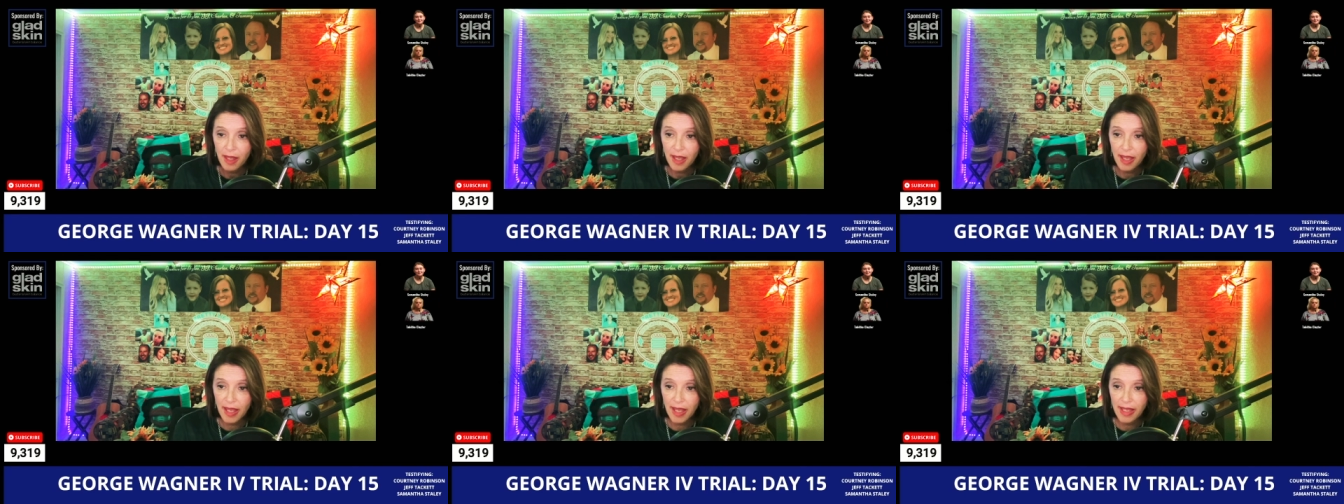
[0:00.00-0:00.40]

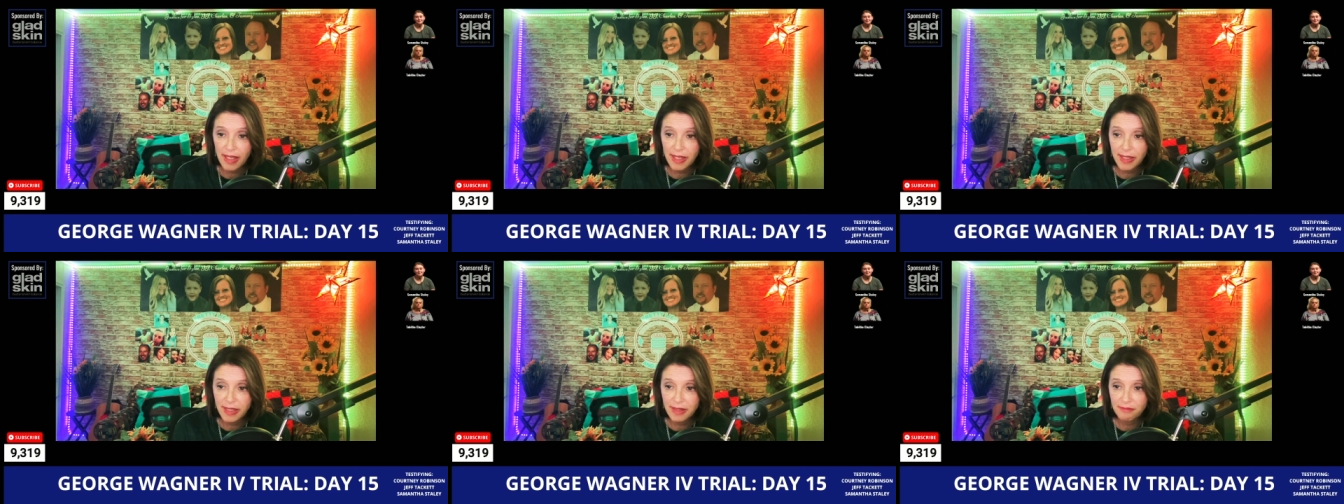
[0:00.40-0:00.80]

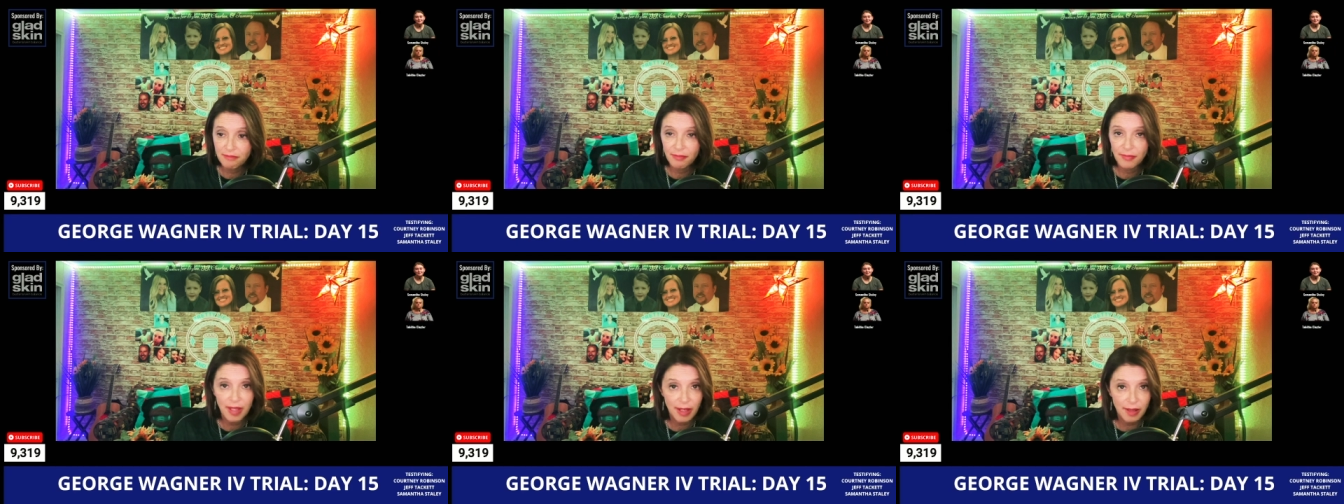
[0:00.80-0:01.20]
and
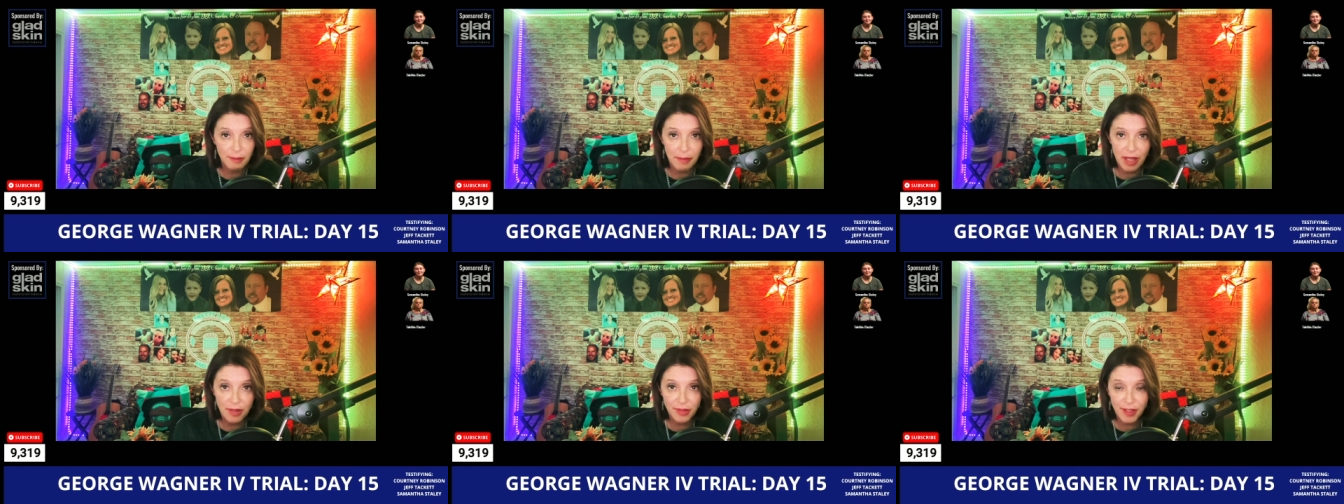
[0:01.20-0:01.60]
like
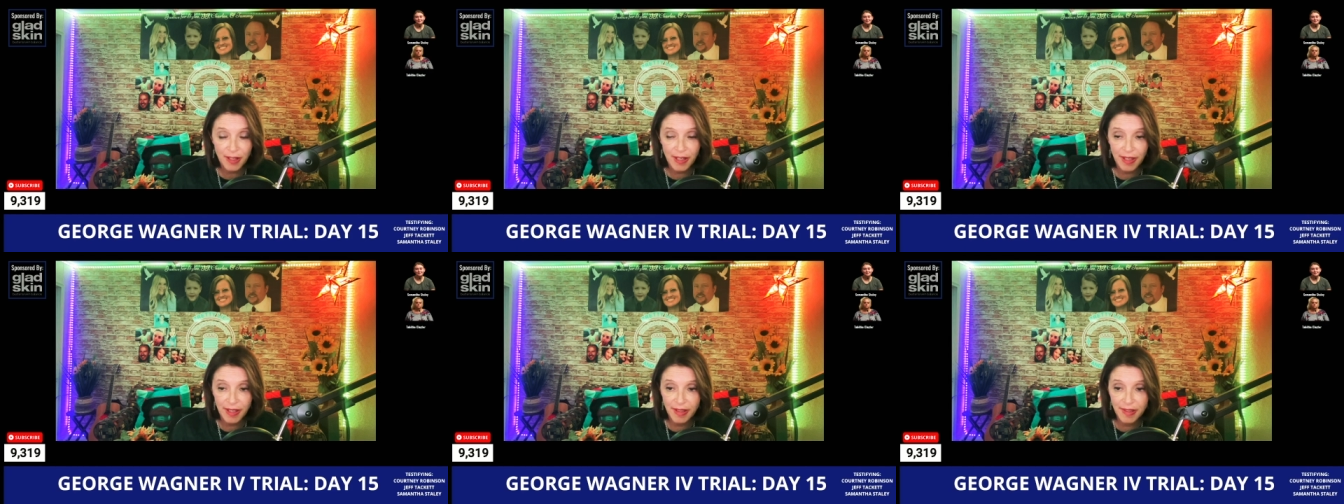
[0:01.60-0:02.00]
mount their
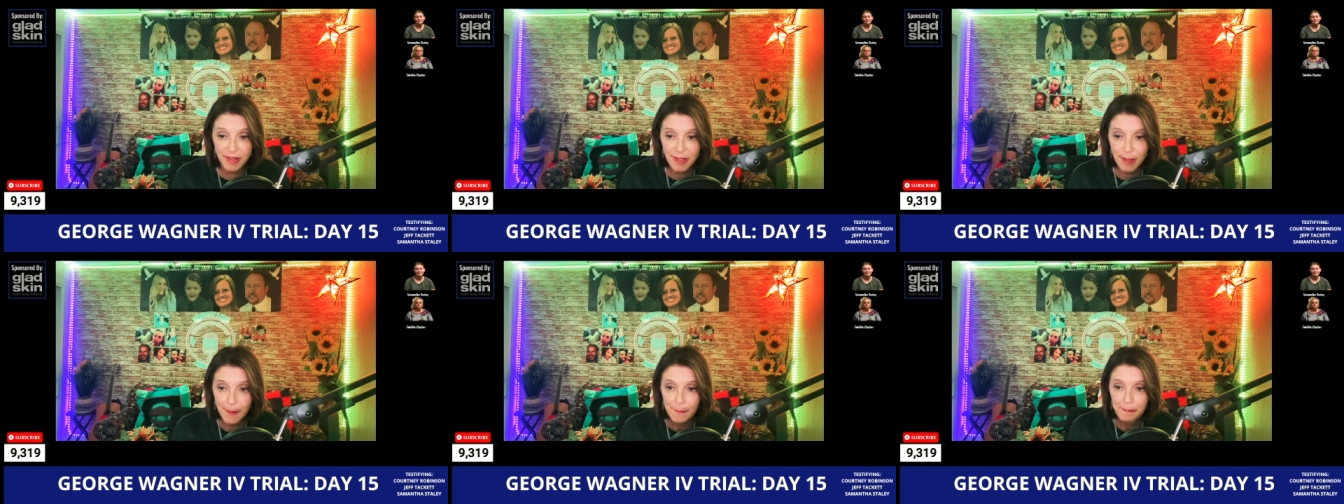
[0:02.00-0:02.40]
heads.